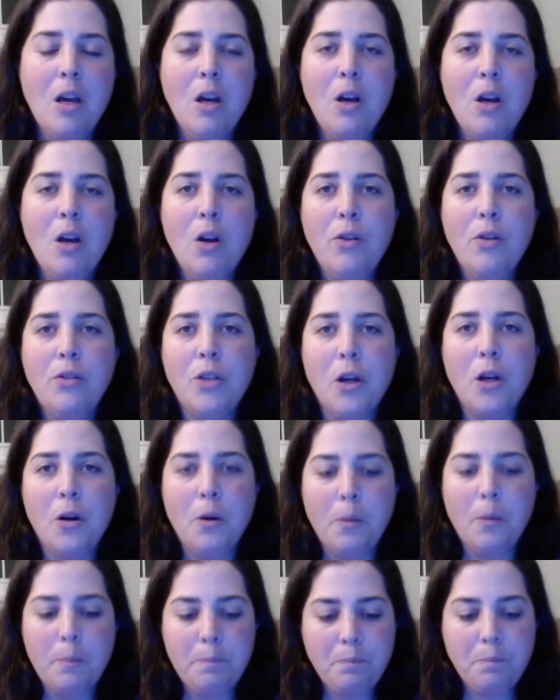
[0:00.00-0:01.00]
So
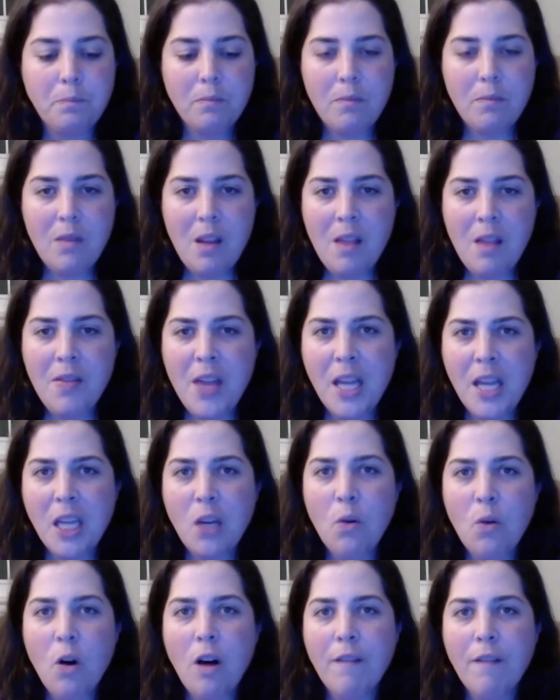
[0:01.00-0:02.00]
thank
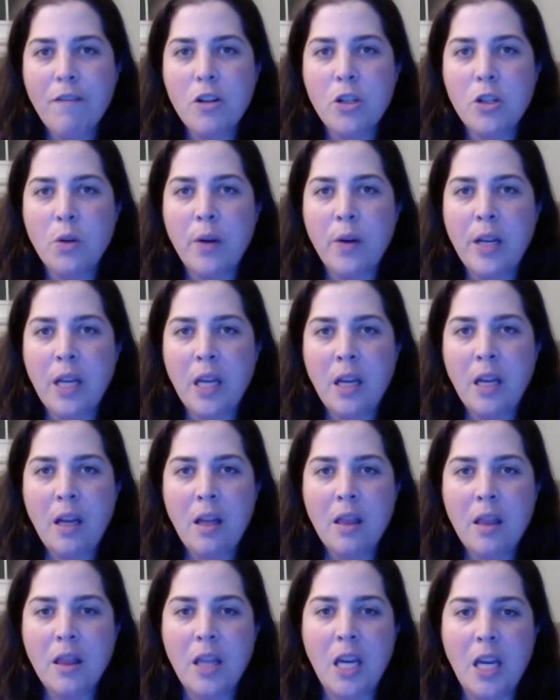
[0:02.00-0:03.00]
you all for joining.
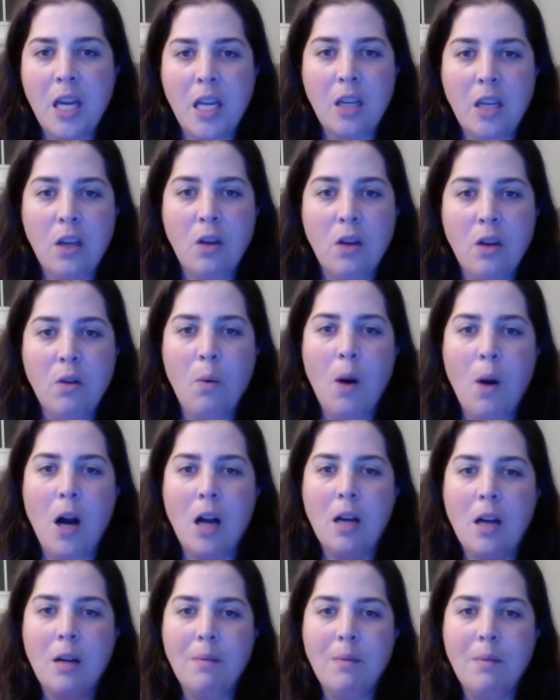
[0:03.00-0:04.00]
Thank you,
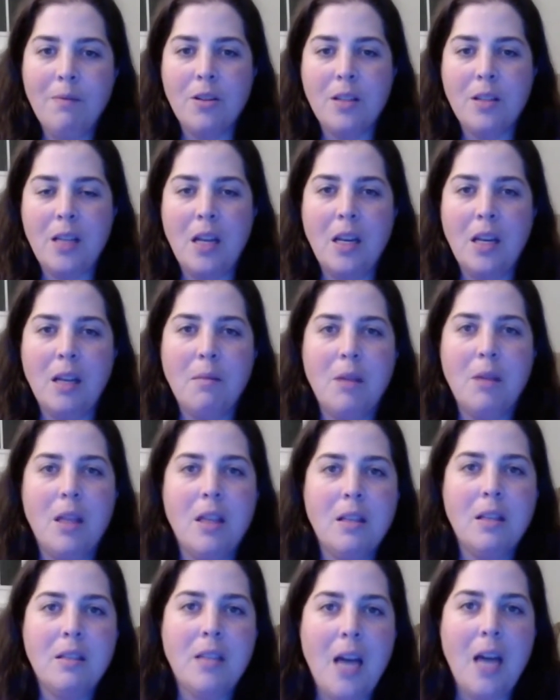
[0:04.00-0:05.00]
Wacom, for sending me
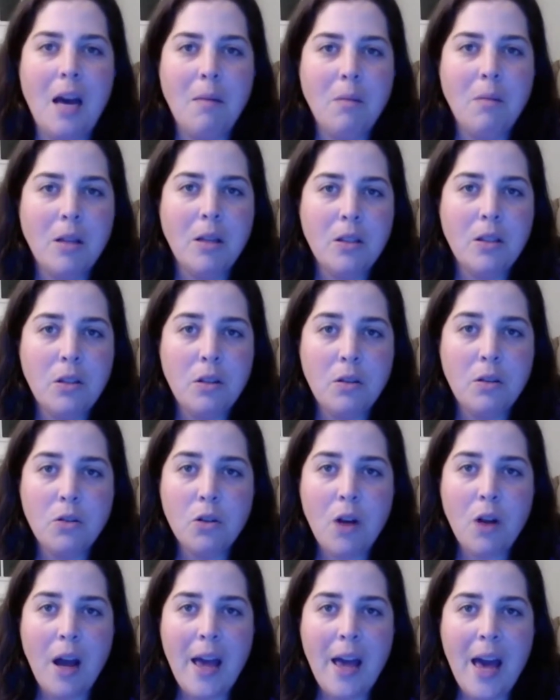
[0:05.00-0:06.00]
this tablet to
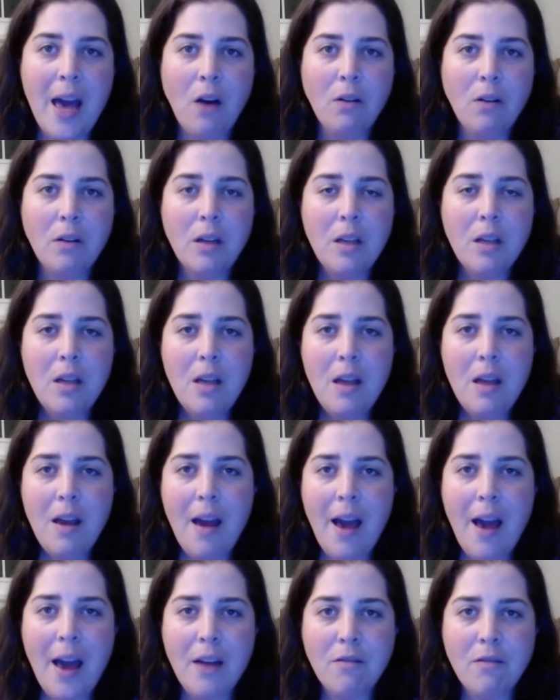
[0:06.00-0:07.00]
try out
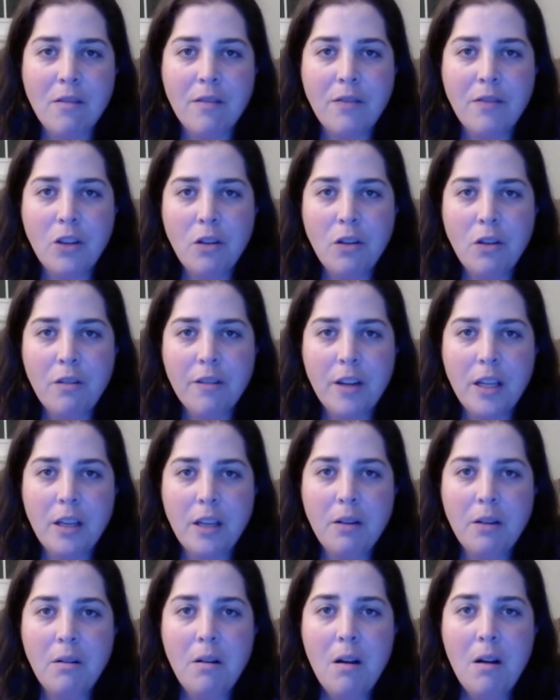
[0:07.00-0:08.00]
and review for
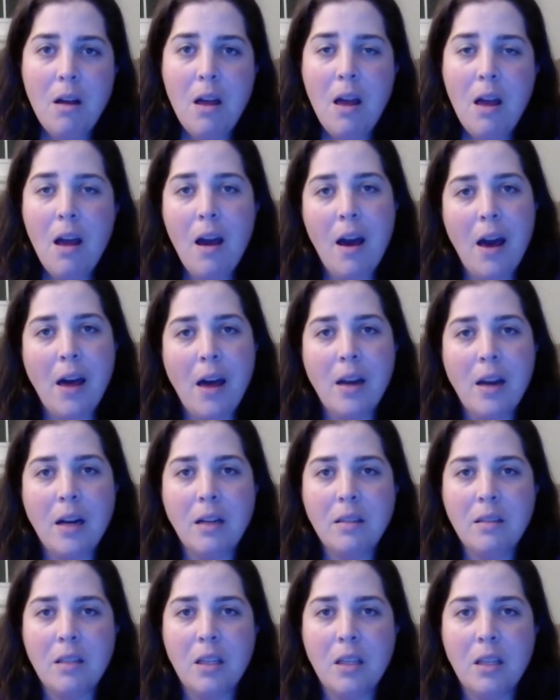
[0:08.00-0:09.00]
you, and I'll
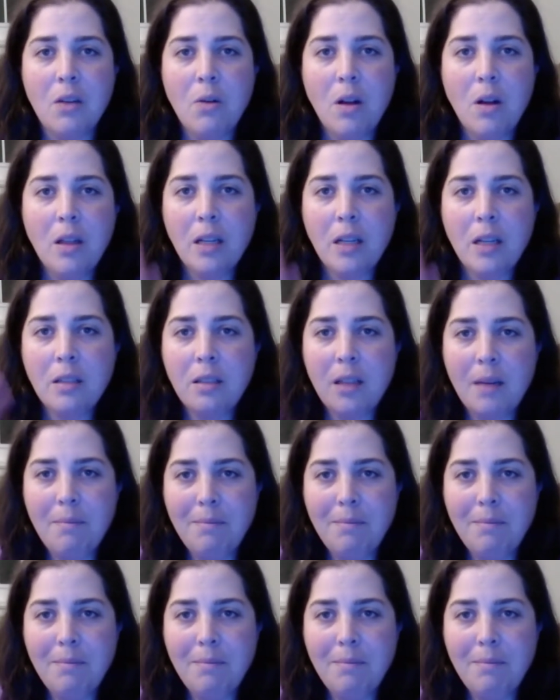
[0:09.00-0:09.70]
see you all next time.